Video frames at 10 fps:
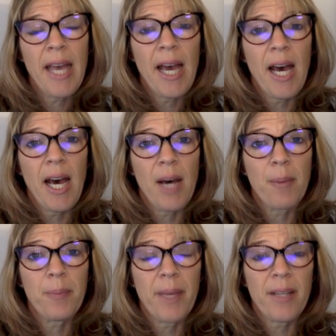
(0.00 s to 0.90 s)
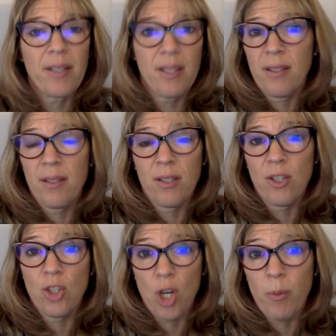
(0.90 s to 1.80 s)
to
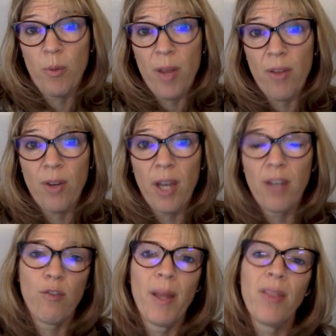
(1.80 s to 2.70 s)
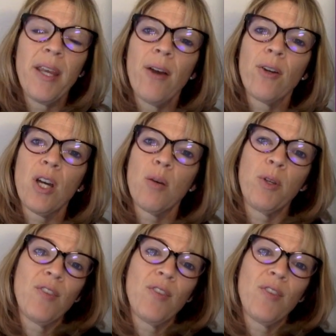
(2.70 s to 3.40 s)
determine whether or not you've met the outcome,